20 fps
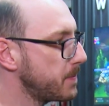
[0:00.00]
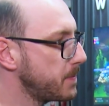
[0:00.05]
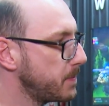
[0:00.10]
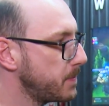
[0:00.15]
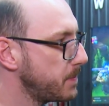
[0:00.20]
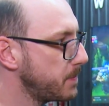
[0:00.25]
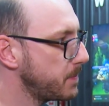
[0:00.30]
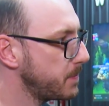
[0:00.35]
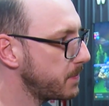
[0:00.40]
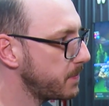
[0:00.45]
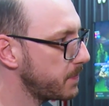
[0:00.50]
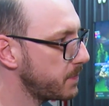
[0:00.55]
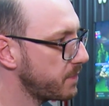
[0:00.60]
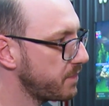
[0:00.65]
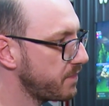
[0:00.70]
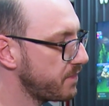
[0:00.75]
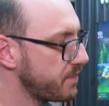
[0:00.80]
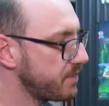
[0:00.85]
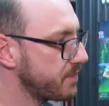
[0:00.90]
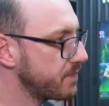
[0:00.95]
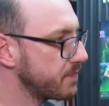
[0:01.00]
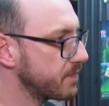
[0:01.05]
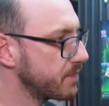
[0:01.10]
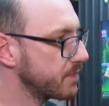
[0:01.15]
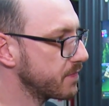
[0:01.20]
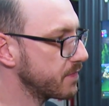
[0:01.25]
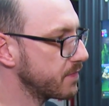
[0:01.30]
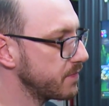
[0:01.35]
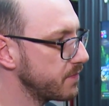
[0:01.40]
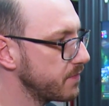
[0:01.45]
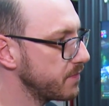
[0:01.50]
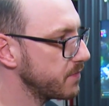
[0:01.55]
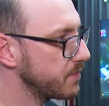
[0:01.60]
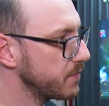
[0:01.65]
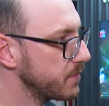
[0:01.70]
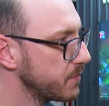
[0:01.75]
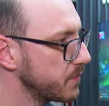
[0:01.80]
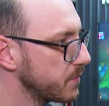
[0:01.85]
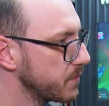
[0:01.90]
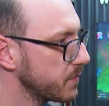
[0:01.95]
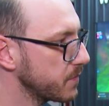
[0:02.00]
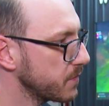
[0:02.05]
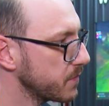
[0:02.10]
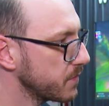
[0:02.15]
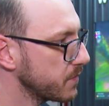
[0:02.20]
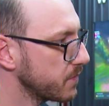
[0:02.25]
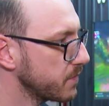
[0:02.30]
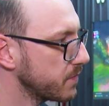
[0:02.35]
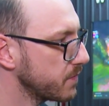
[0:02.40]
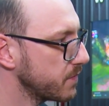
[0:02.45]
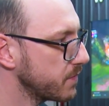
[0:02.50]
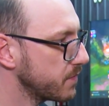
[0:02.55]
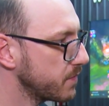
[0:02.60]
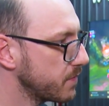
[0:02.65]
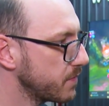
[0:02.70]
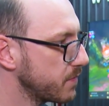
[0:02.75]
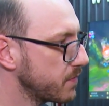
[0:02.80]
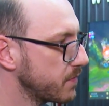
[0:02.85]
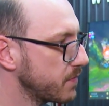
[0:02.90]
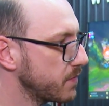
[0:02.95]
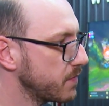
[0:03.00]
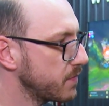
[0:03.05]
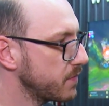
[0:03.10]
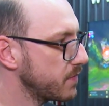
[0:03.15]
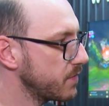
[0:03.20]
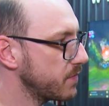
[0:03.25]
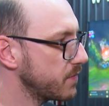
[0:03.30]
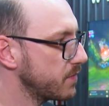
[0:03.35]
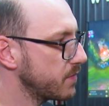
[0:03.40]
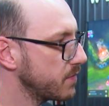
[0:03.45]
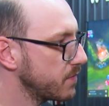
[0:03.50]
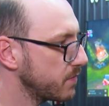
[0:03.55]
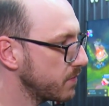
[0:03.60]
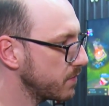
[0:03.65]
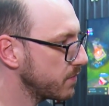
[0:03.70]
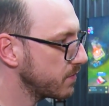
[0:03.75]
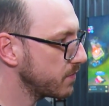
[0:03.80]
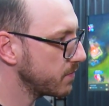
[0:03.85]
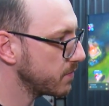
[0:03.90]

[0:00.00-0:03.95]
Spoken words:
[no speech]